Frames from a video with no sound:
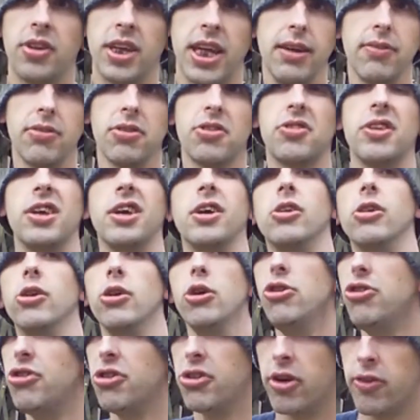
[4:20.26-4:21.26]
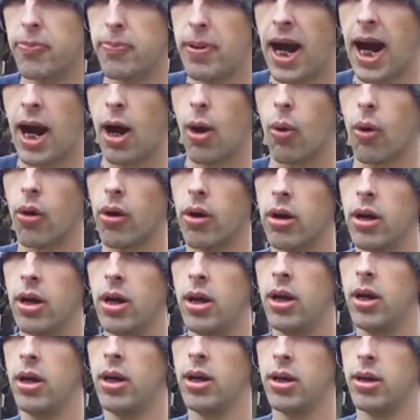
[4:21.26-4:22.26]
to give us the illusion of power,
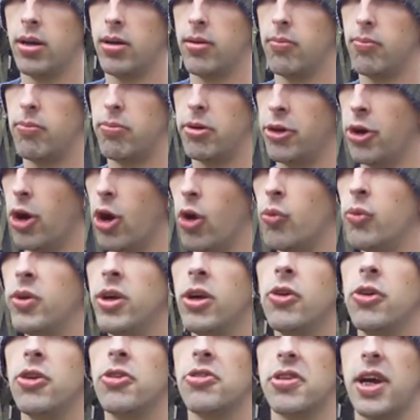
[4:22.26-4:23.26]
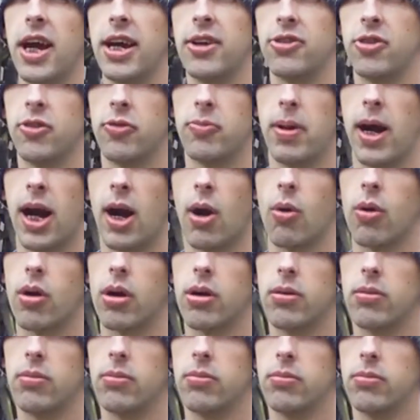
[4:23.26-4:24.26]
but no real decisive
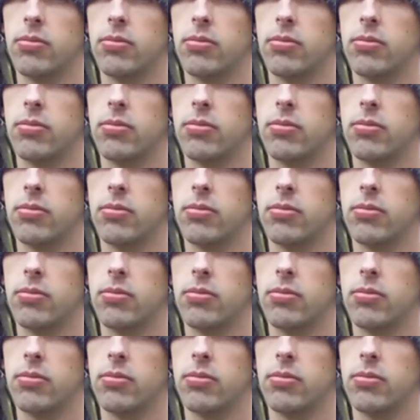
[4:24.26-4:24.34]
power?